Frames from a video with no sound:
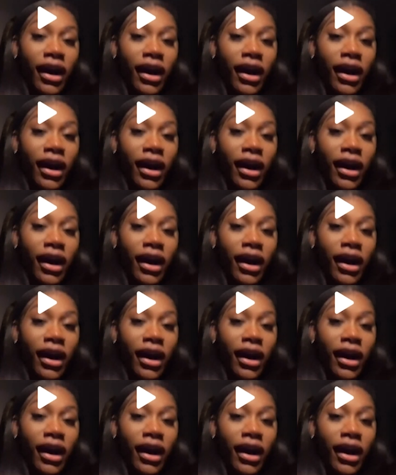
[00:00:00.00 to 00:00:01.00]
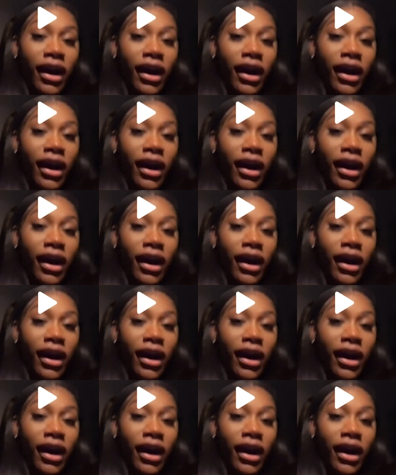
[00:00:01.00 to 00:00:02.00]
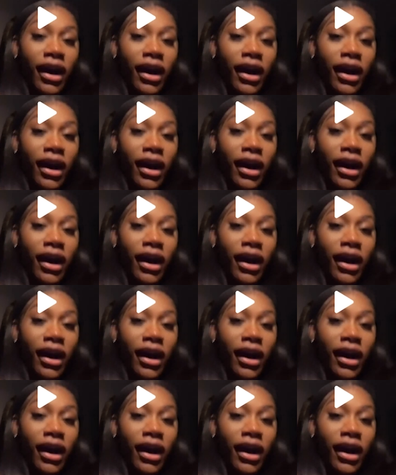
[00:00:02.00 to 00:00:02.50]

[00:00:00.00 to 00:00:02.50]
(silent)